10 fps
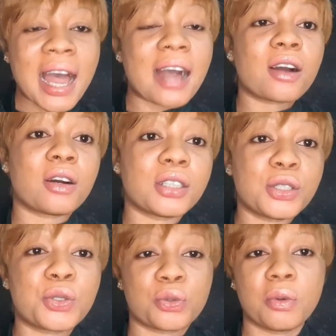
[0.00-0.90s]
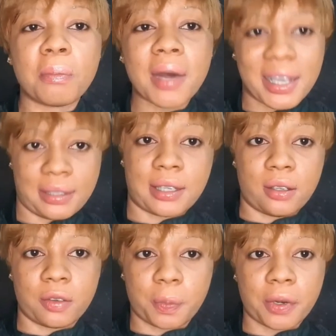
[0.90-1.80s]
according to my
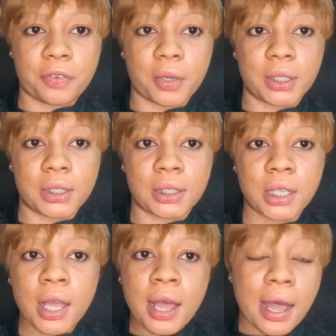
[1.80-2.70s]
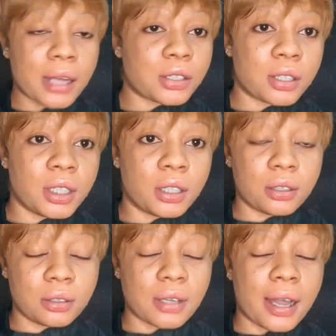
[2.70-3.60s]
scale of preference. Actually,
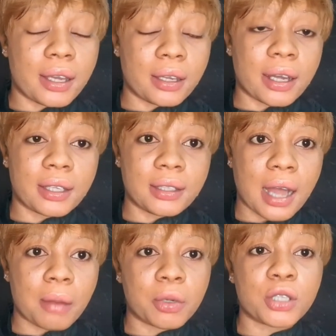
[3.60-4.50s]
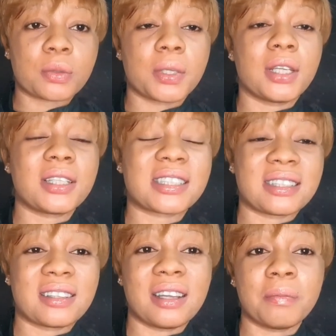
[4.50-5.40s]
I'm going to be
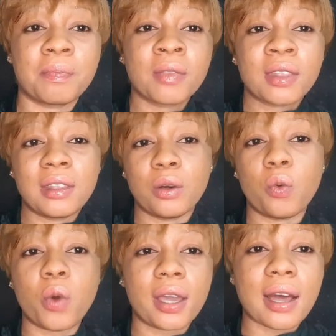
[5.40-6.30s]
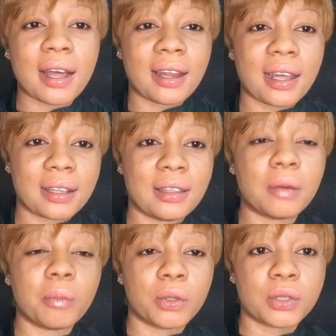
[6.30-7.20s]
listing them the way I like
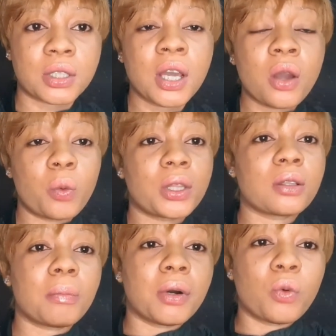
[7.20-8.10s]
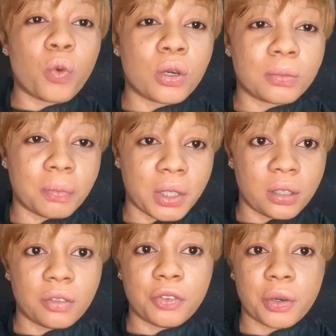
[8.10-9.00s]
them most, with number 1
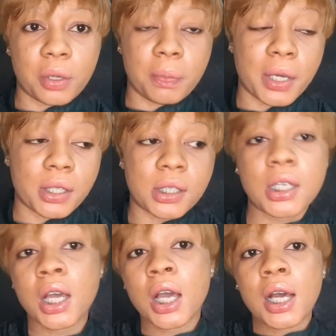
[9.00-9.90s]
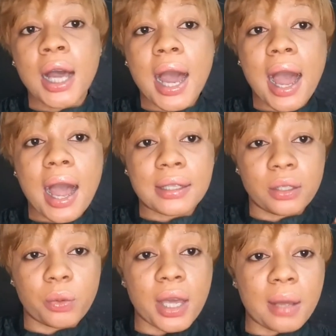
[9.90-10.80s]
being the very best.
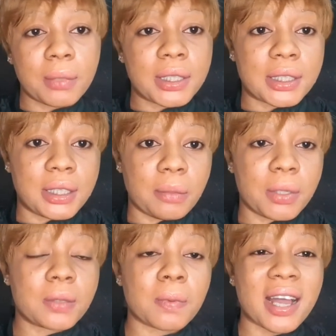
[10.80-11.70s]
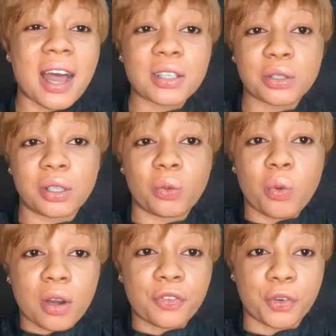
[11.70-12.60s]
The way I'm listing them, it might actually
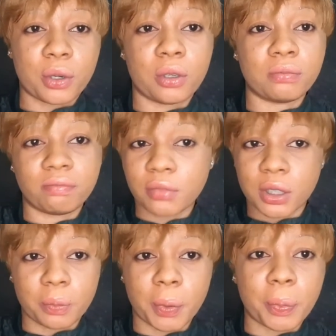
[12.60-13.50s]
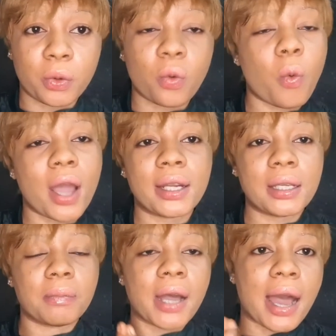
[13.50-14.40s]
work for some people, while
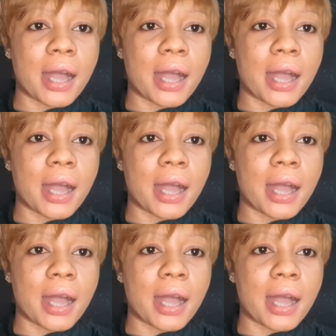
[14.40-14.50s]
it might